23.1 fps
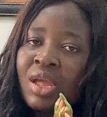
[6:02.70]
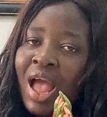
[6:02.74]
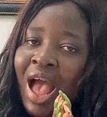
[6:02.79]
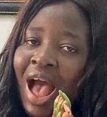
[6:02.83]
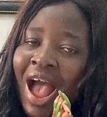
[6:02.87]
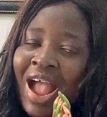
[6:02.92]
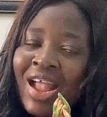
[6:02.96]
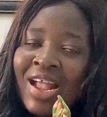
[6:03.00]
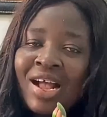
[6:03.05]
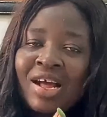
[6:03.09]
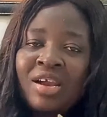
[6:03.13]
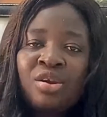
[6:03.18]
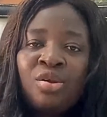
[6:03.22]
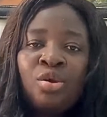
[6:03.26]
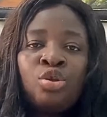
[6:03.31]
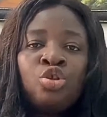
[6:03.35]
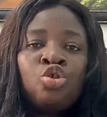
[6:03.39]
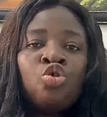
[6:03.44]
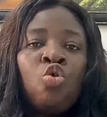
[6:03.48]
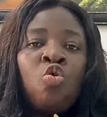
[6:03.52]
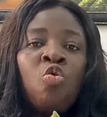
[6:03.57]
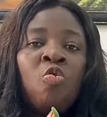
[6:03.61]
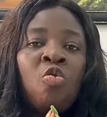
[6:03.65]
I
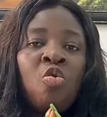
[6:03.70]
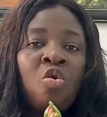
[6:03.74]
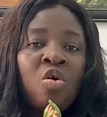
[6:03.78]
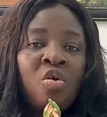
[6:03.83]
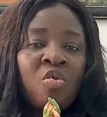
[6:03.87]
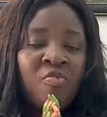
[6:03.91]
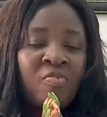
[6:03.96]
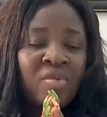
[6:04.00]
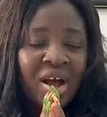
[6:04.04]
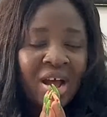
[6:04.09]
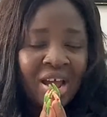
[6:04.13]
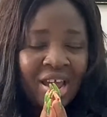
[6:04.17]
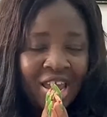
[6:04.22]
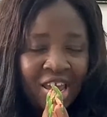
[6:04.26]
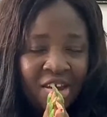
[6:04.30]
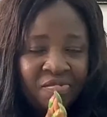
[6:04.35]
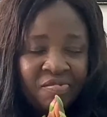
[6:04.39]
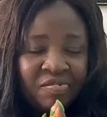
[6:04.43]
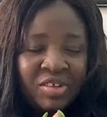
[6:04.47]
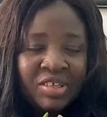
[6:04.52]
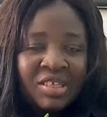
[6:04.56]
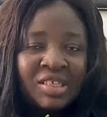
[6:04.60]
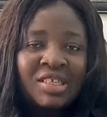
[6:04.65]
cannot
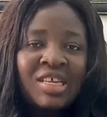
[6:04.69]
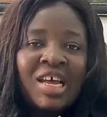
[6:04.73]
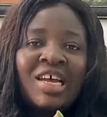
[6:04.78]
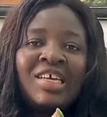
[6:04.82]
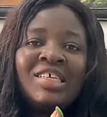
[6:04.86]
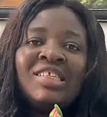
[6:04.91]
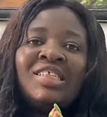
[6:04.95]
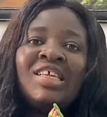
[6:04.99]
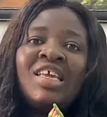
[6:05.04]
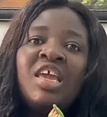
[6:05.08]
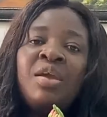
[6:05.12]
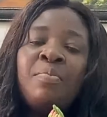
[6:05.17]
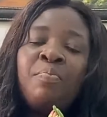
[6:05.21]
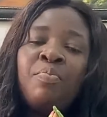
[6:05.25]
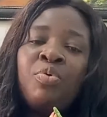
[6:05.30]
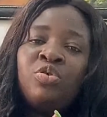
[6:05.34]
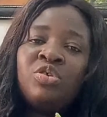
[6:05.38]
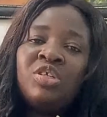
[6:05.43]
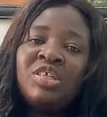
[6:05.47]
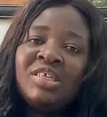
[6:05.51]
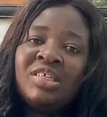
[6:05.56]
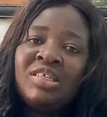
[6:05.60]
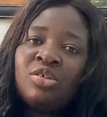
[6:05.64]
overemphasize the
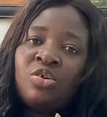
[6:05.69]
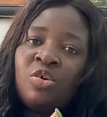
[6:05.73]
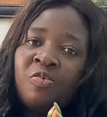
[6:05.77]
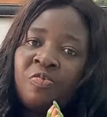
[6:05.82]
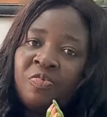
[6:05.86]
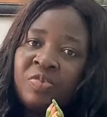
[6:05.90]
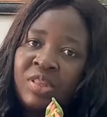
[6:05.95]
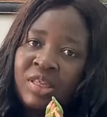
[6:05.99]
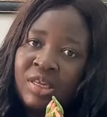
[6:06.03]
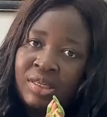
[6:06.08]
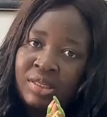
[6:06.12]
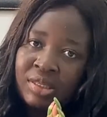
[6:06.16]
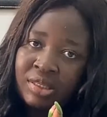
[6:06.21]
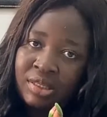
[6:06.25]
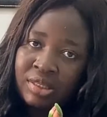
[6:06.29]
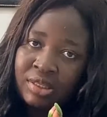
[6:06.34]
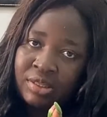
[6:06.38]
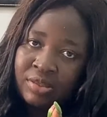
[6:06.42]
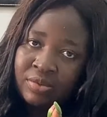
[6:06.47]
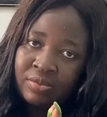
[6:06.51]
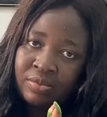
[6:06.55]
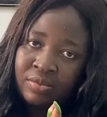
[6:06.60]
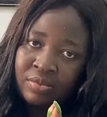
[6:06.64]
importance of this.